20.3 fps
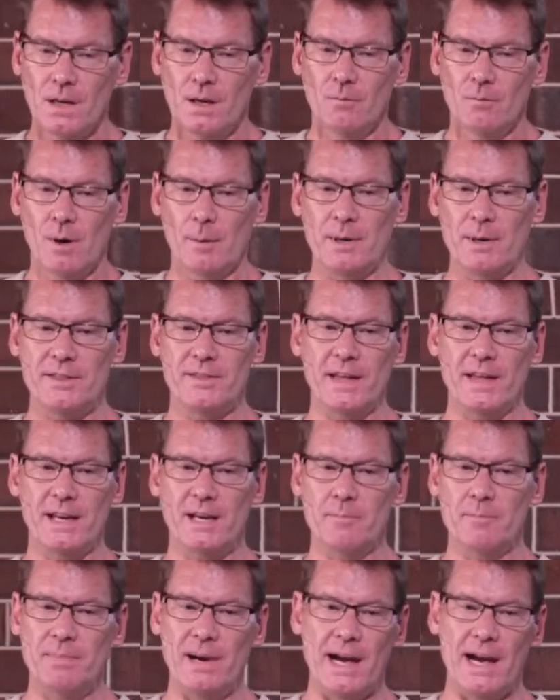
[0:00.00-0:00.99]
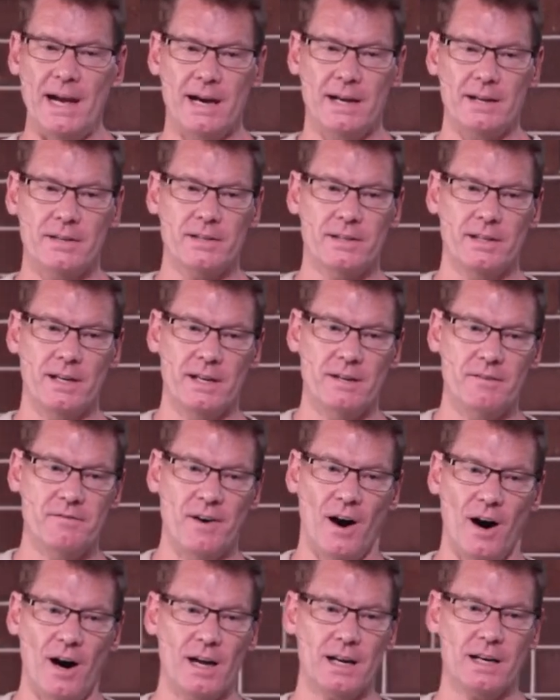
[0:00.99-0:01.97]
When we think about the
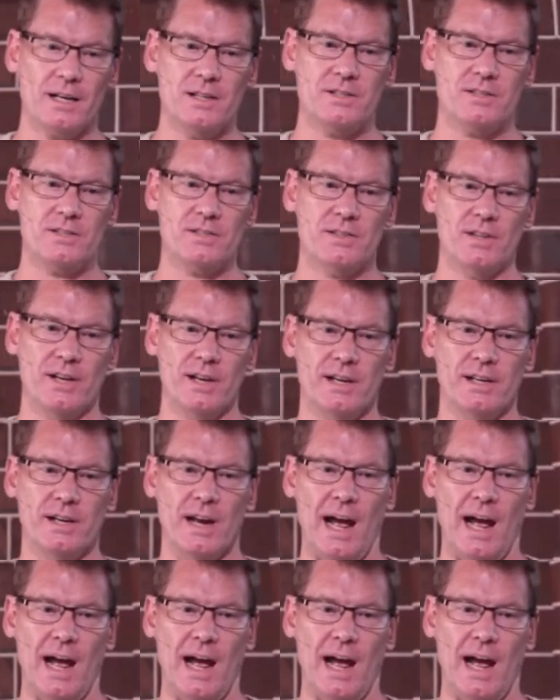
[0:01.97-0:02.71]
violence that